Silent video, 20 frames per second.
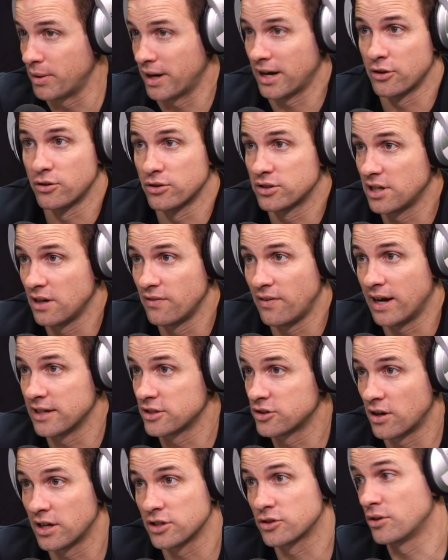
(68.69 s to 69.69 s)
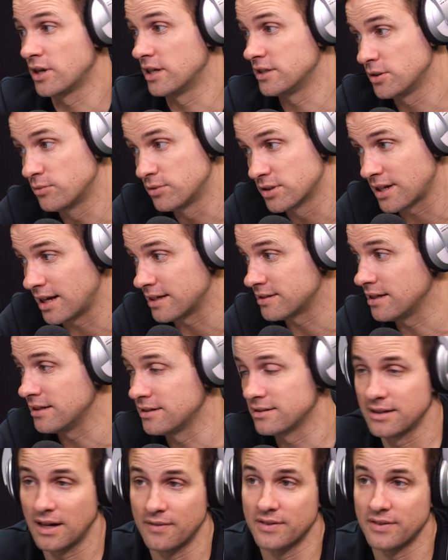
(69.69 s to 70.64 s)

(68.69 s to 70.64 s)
Bernardo Silva is not as good as he was last season.